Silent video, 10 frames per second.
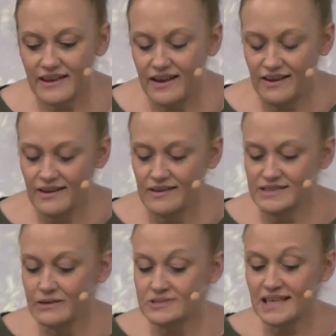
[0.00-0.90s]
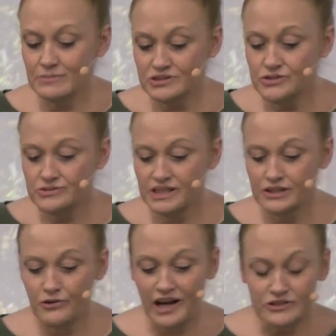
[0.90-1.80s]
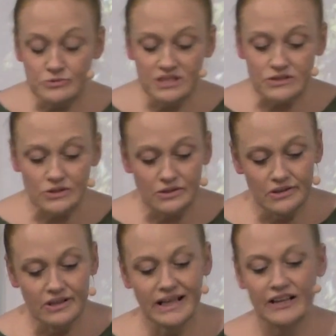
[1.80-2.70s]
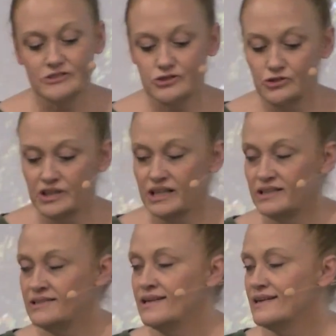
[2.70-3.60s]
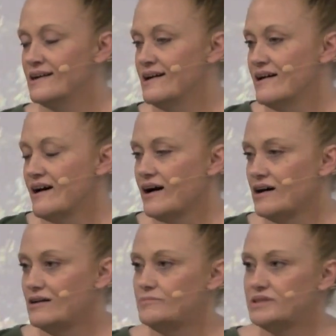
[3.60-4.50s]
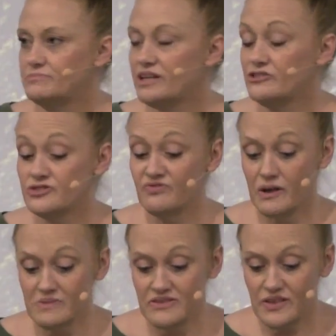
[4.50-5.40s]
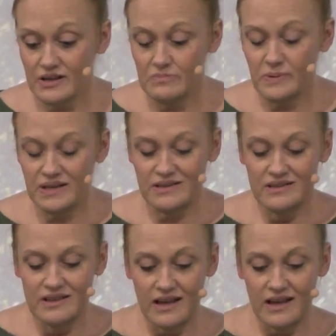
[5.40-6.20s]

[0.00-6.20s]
And I was able to attend graduate school. I got a degree in marriage and family therapy.